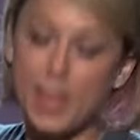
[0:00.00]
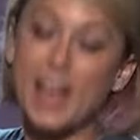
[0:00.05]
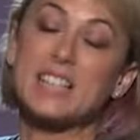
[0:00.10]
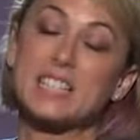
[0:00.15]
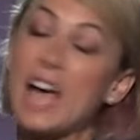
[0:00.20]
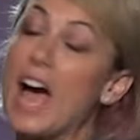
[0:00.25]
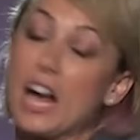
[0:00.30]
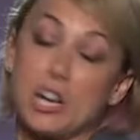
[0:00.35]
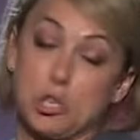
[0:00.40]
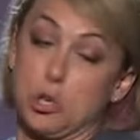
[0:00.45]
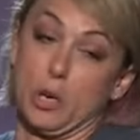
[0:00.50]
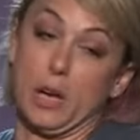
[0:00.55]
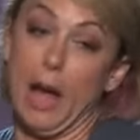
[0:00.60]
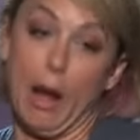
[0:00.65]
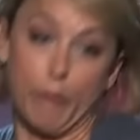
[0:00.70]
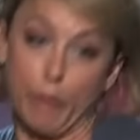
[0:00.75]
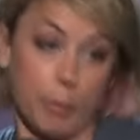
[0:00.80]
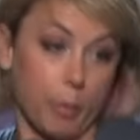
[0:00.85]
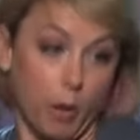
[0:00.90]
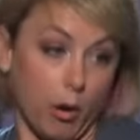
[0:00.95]
That's actually
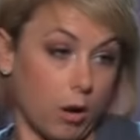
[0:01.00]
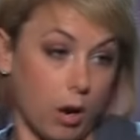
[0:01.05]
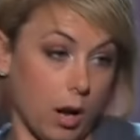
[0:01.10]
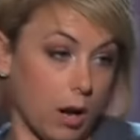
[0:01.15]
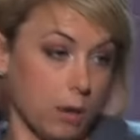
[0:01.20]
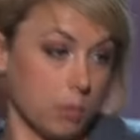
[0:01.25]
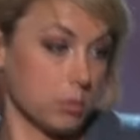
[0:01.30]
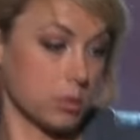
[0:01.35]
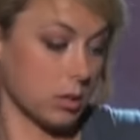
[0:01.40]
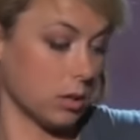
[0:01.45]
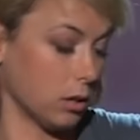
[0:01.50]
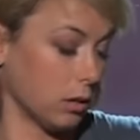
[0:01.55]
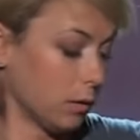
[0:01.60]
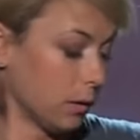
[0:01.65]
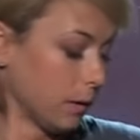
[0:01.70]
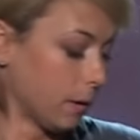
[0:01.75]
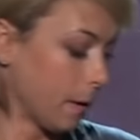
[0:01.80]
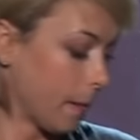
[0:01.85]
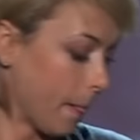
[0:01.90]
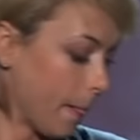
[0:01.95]
how we broke up, so.
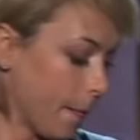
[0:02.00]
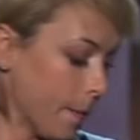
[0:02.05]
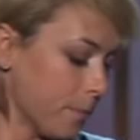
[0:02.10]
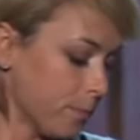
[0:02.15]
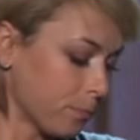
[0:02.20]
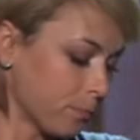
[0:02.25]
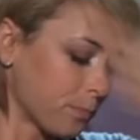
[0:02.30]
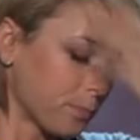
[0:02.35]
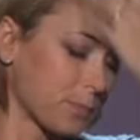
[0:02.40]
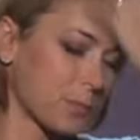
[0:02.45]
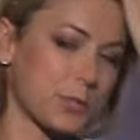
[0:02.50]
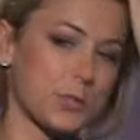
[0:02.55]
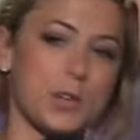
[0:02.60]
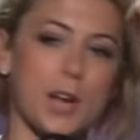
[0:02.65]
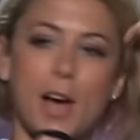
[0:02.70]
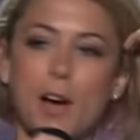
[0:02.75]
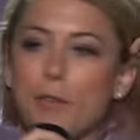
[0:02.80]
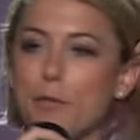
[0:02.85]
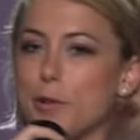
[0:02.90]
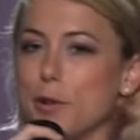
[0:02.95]
So
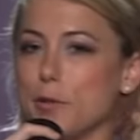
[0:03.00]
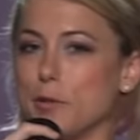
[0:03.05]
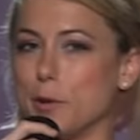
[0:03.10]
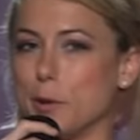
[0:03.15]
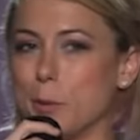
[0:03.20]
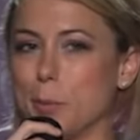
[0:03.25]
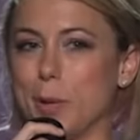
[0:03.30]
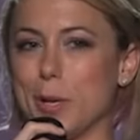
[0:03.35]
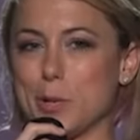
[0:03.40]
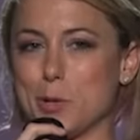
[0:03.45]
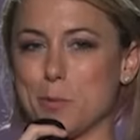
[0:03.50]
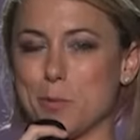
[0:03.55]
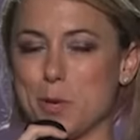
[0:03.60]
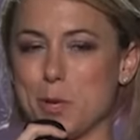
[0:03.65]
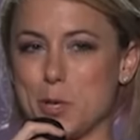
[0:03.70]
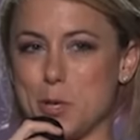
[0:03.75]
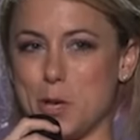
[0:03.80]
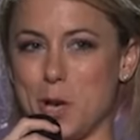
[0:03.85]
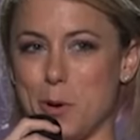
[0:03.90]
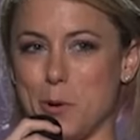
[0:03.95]
now for your viewing pleasure, I'm
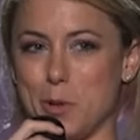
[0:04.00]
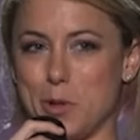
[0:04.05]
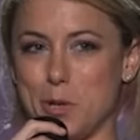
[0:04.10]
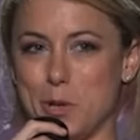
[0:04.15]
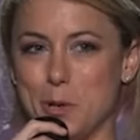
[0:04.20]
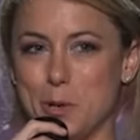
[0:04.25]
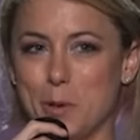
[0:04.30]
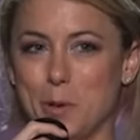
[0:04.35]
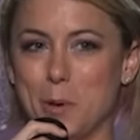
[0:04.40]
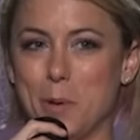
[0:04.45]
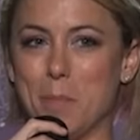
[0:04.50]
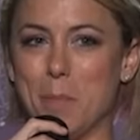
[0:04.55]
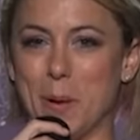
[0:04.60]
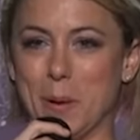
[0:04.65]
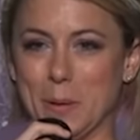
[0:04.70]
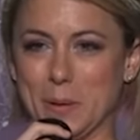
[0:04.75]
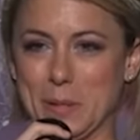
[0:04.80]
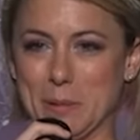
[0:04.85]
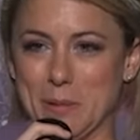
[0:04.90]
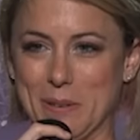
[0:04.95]
gonna share with you my
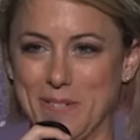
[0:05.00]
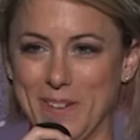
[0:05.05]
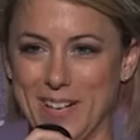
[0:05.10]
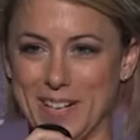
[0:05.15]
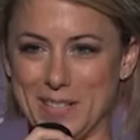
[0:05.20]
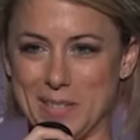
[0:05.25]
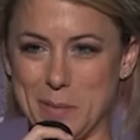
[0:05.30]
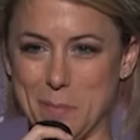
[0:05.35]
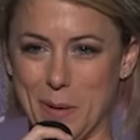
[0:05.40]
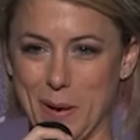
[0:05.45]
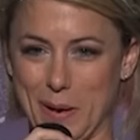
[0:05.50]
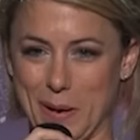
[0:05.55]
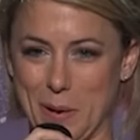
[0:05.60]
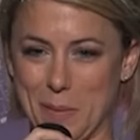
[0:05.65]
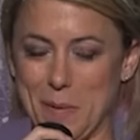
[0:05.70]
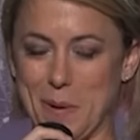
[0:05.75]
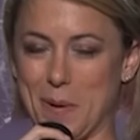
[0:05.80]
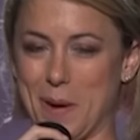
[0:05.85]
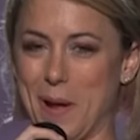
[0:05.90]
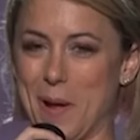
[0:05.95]
ultimate fantasy
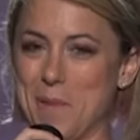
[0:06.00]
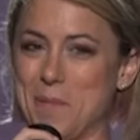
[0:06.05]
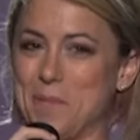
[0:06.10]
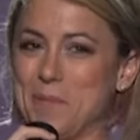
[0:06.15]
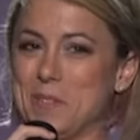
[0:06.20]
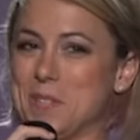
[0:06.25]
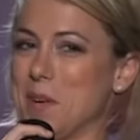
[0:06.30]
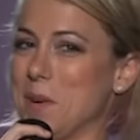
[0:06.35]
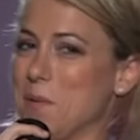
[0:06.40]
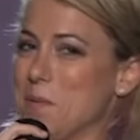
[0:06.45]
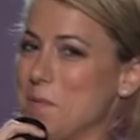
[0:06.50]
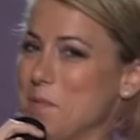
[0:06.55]
breakup. Okay, so.